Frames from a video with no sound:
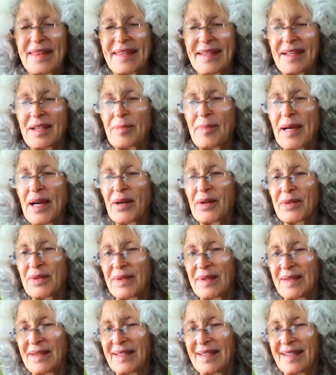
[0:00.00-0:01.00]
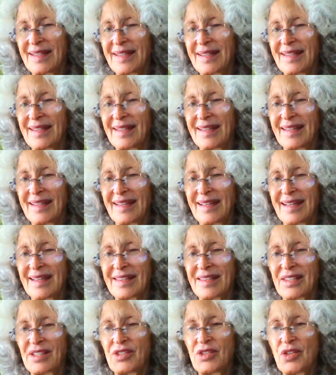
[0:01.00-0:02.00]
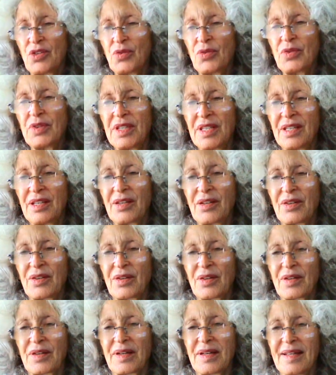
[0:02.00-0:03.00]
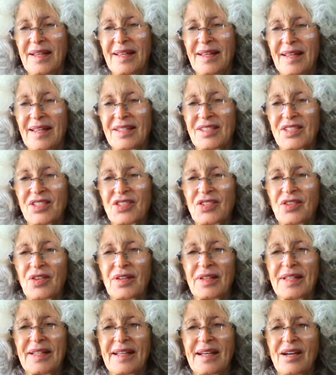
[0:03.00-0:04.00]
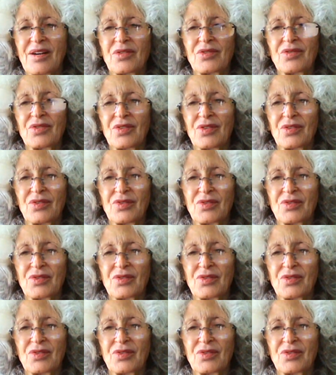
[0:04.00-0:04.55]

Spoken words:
Think about the new year is starting out